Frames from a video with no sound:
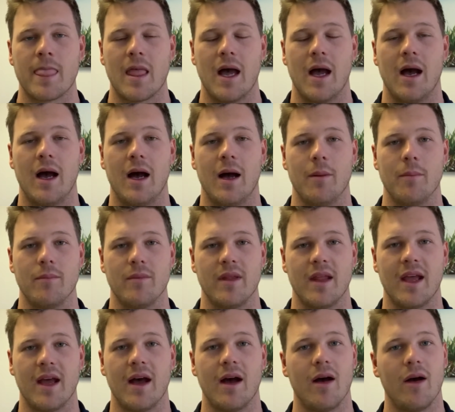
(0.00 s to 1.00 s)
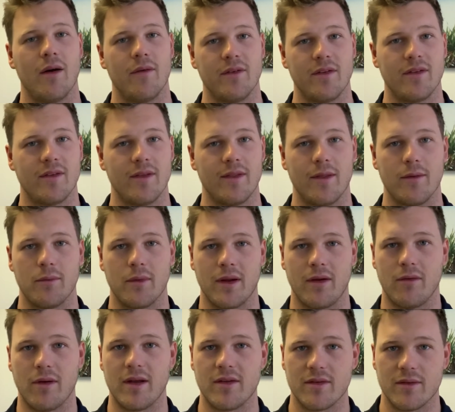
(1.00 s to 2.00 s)
Now obviously the
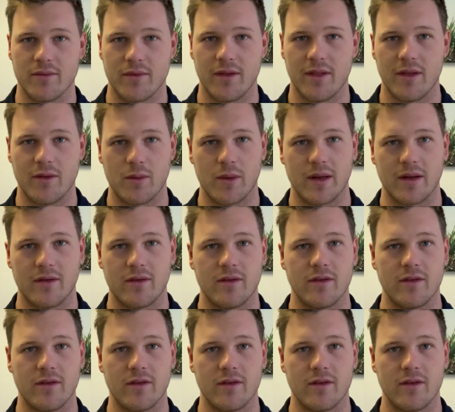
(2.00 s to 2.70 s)
regression for this one is